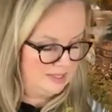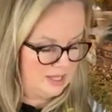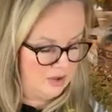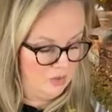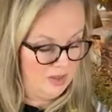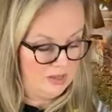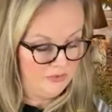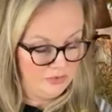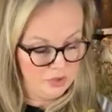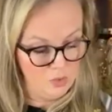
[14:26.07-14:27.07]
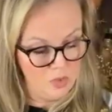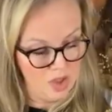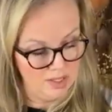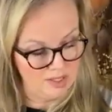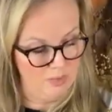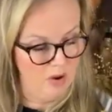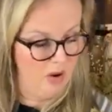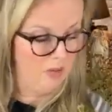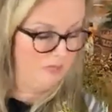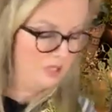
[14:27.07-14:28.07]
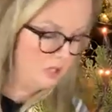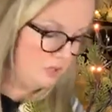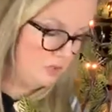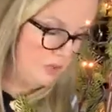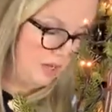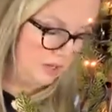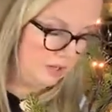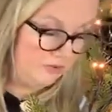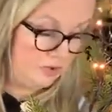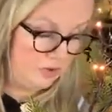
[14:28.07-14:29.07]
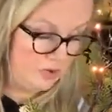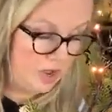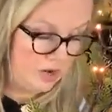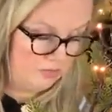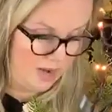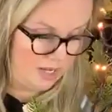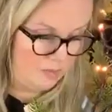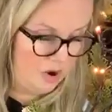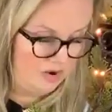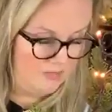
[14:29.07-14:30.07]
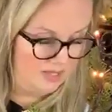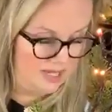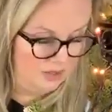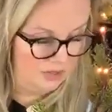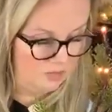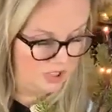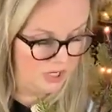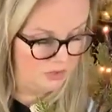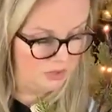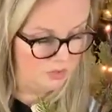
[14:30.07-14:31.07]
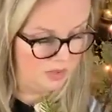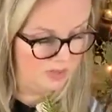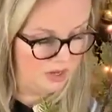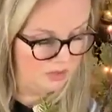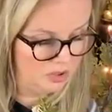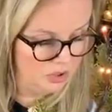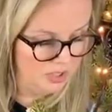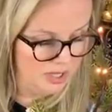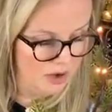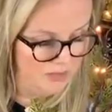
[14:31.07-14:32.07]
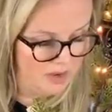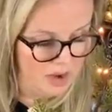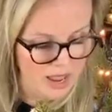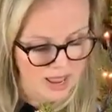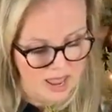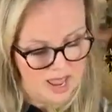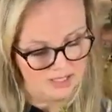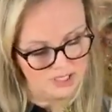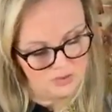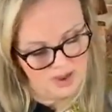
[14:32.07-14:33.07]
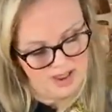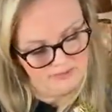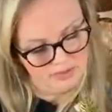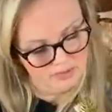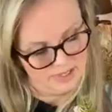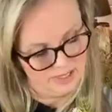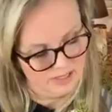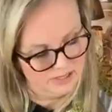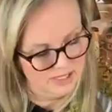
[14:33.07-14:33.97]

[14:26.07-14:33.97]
So if you want if you are not already a part of my Telegram channel, you'll want to be sure to get on there. I do have the link.